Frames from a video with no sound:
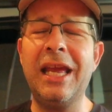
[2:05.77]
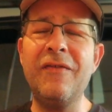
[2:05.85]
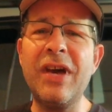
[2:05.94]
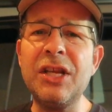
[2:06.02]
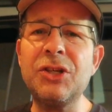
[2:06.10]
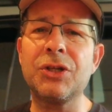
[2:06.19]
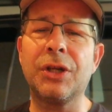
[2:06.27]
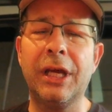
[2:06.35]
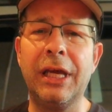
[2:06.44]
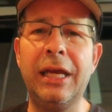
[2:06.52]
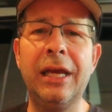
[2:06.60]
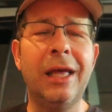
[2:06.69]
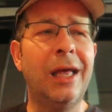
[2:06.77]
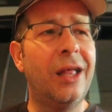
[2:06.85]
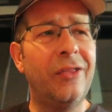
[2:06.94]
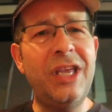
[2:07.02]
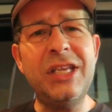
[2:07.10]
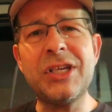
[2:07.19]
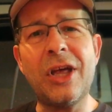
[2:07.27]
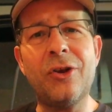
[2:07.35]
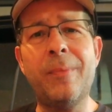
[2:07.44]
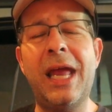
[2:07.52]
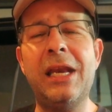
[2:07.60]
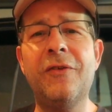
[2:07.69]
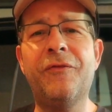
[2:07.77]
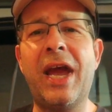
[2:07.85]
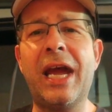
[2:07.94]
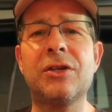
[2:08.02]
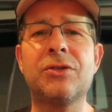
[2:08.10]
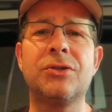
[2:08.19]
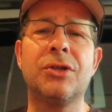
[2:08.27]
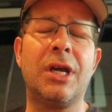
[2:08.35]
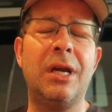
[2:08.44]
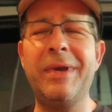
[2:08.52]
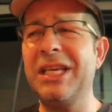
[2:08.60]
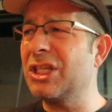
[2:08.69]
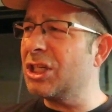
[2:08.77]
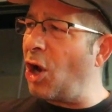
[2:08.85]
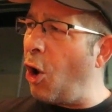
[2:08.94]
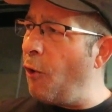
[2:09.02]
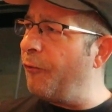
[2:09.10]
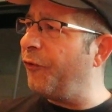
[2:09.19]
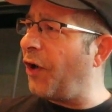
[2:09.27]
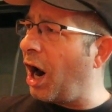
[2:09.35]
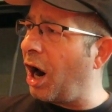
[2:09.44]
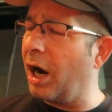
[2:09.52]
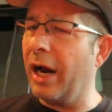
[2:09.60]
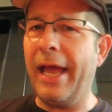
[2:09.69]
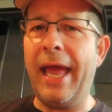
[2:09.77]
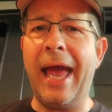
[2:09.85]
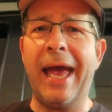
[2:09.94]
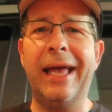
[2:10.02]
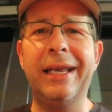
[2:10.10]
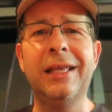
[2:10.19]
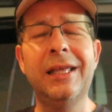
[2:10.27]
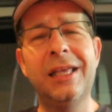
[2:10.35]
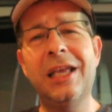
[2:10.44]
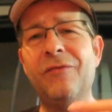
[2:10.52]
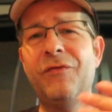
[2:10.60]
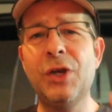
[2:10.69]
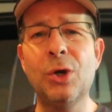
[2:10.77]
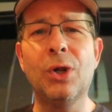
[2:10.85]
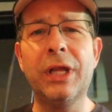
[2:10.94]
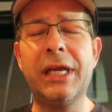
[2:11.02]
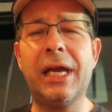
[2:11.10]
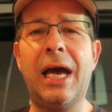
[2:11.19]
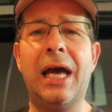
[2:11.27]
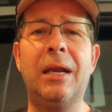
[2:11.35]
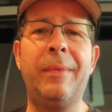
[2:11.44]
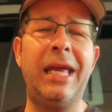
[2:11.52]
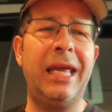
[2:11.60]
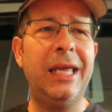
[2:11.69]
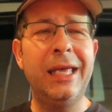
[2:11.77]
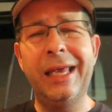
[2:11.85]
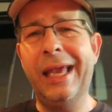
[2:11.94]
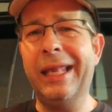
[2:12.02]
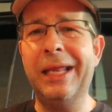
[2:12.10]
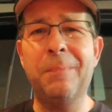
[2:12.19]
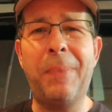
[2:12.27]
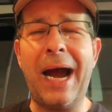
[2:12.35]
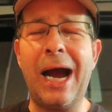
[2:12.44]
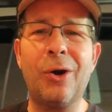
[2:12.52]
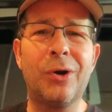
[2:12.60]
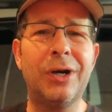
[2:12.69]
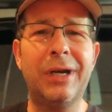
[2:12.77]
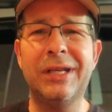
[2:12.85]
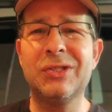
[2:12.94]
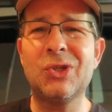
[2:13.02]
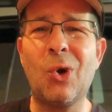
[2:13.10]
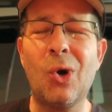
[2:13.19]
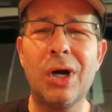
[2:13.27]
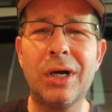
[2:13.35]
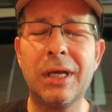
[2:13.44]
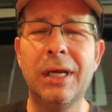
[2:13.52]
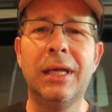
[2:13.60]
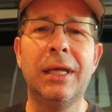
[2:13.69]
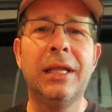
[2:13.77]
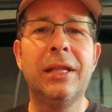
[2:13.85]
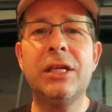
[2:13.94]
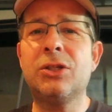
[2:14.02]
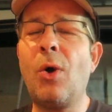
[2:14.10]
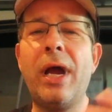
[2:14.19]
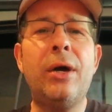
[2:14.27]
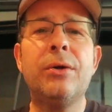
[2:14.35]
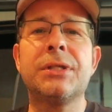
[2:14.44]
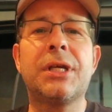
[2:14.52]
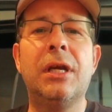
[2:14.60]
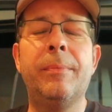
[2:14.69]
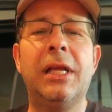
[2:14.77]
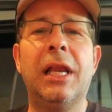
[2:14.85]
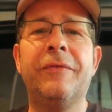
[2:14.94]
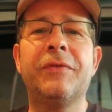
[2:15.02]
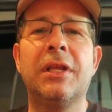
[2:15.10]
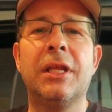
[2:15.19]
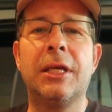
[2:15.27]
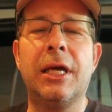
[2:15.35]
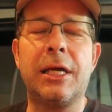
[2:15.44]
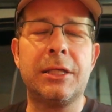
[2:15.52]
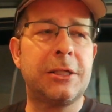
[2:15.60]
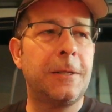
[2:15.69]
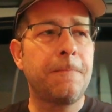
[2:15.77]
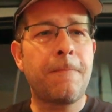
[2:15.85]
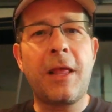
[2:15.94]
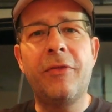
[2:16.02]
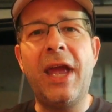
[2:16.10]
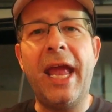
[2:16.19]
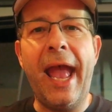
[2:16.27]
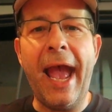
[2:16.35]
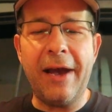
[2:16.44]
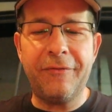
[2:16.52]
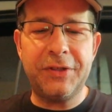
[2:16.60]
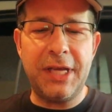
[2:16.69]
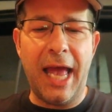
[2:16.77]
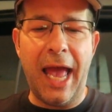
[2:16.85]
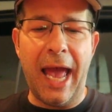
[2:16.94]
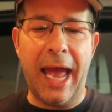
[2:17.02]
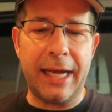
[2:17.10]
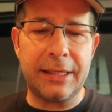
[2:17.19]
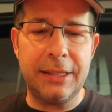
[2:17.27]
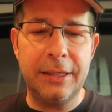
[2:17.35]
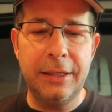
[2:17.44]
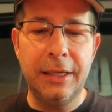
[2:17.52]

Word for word: Eventually, these other manufacturers are going to be so far ahead in fuel economy and in power and torque that Toyota's going to be left in the dust. They have to act.